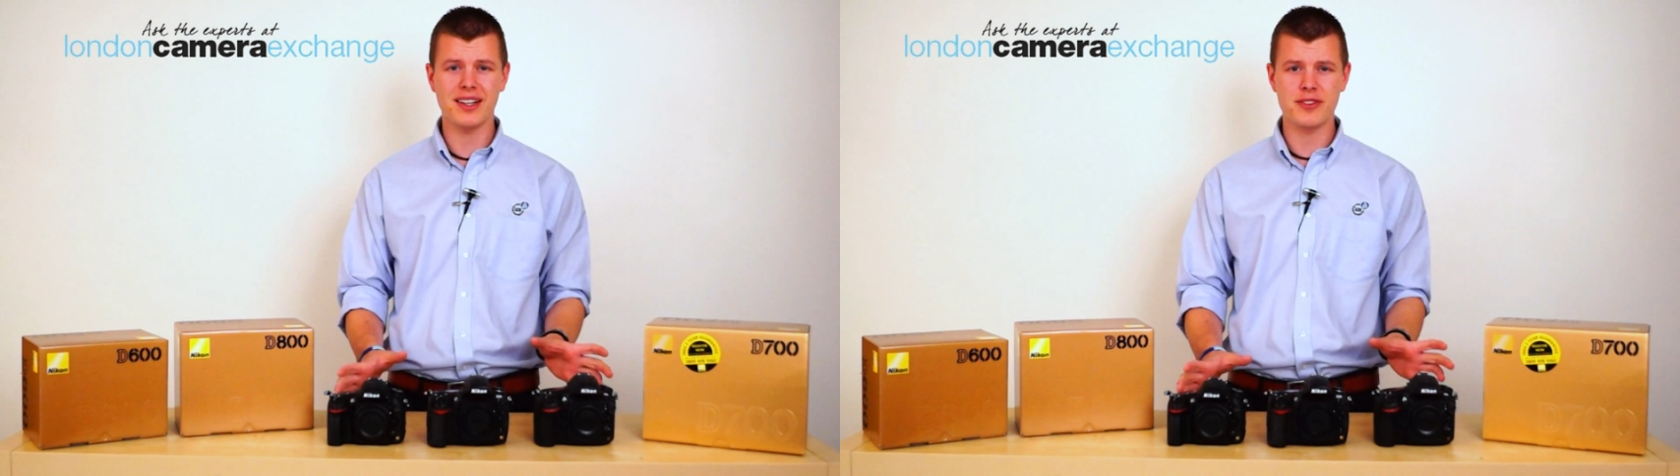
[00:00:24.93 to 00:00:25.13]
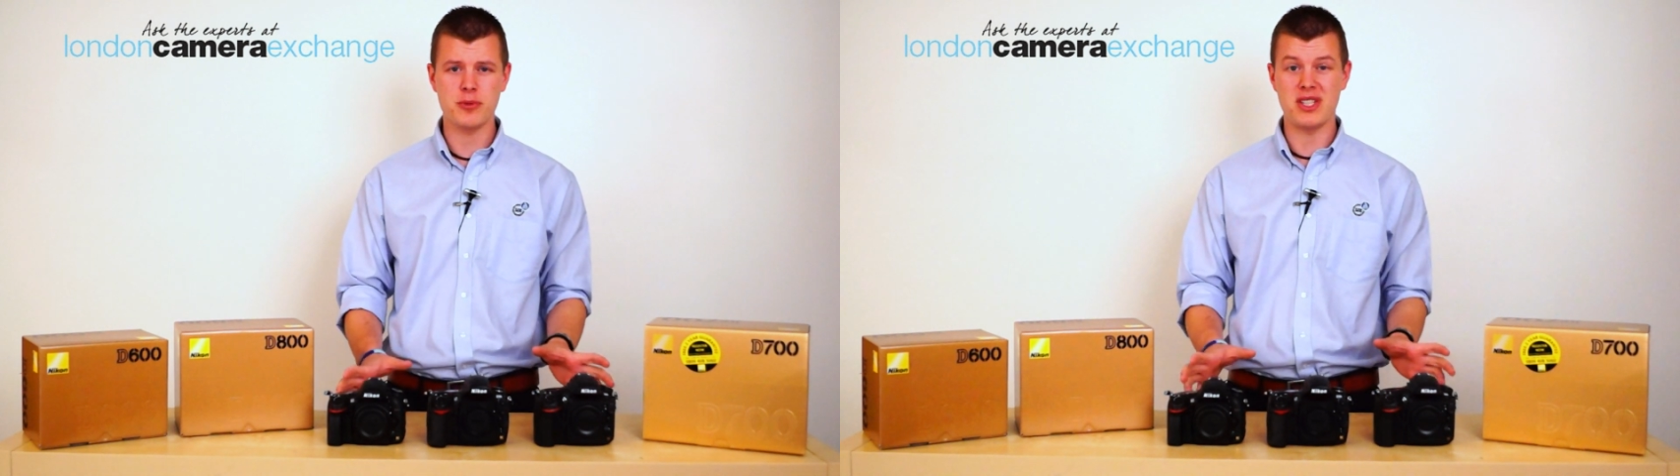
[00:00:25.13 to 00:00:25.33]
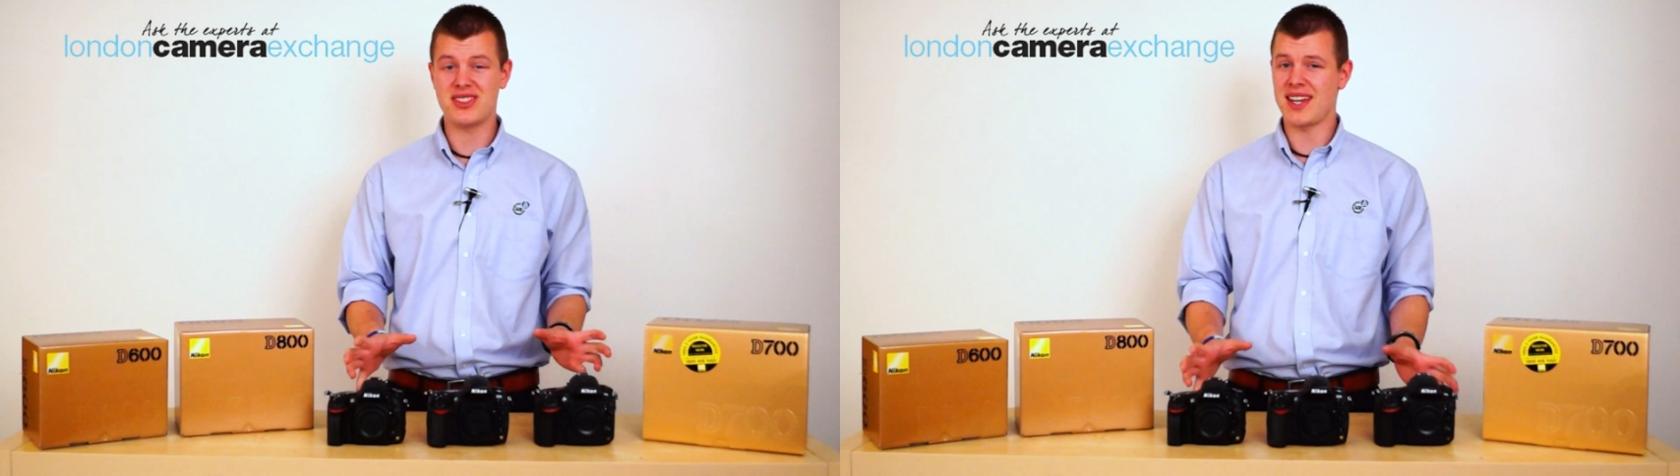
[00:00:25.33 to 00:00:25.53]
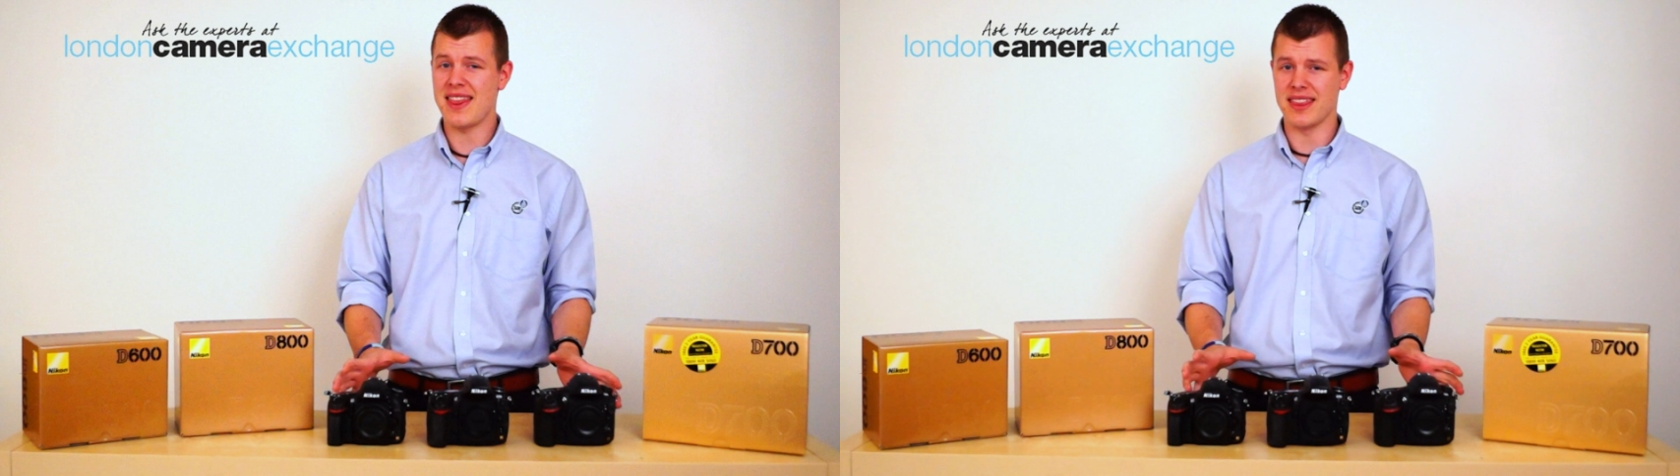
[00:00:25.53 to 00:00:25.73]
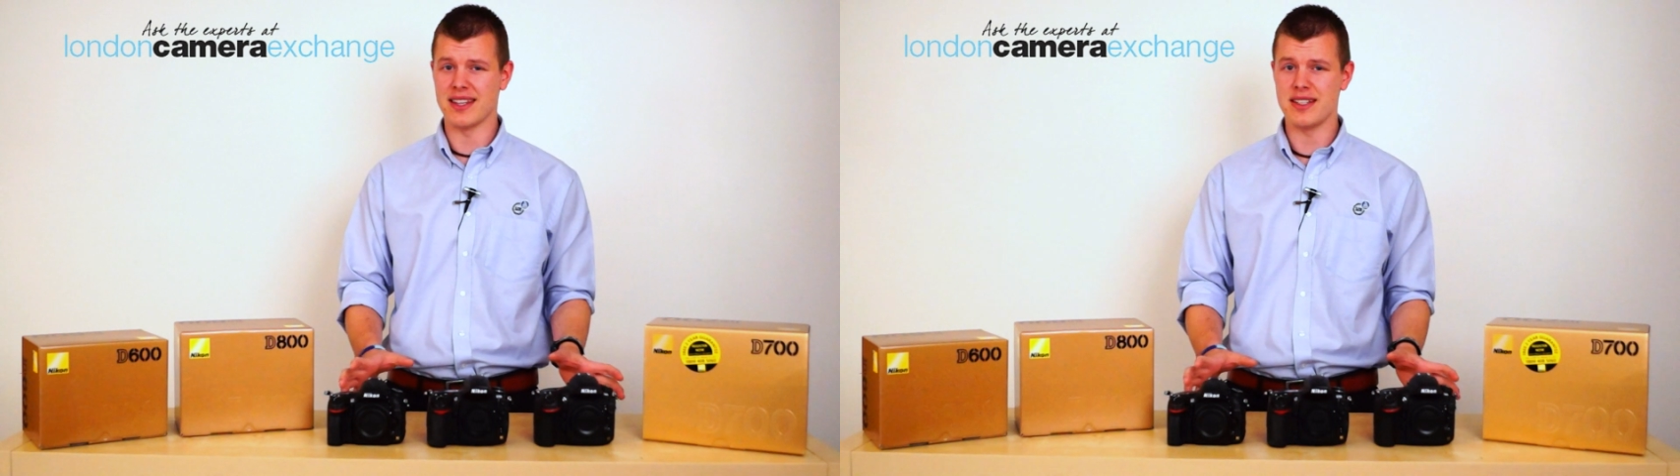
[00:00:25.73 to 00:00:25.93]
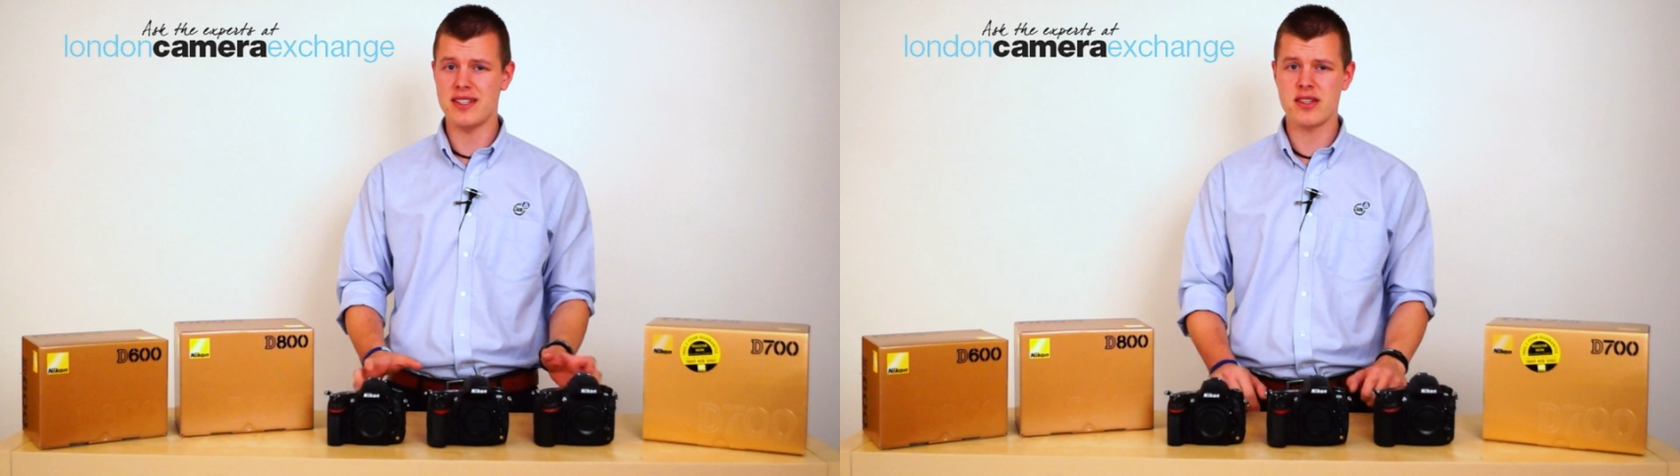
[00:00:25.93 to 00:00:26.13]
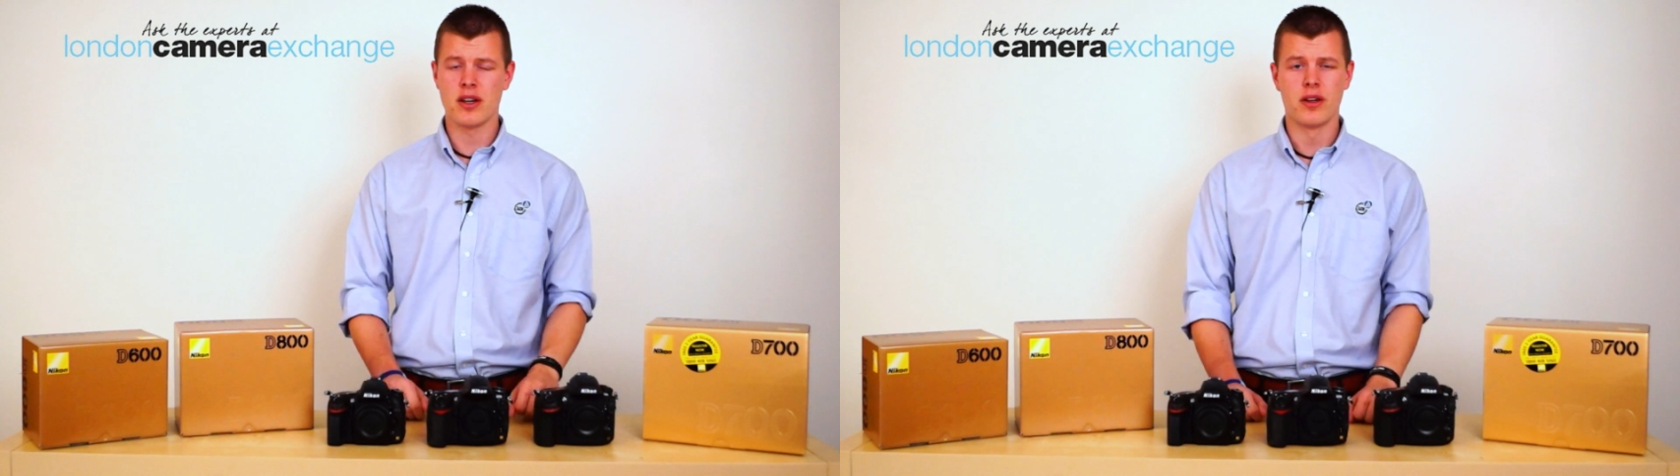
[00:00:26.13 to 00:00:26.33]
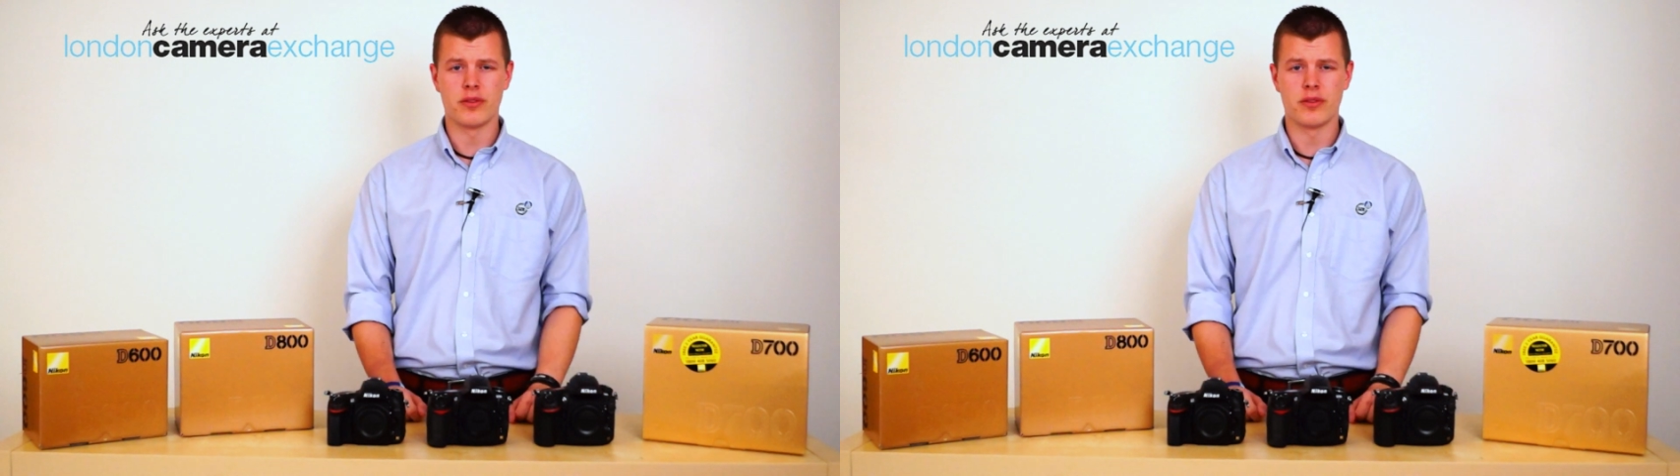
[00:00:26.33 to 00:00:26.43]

enough to be sent these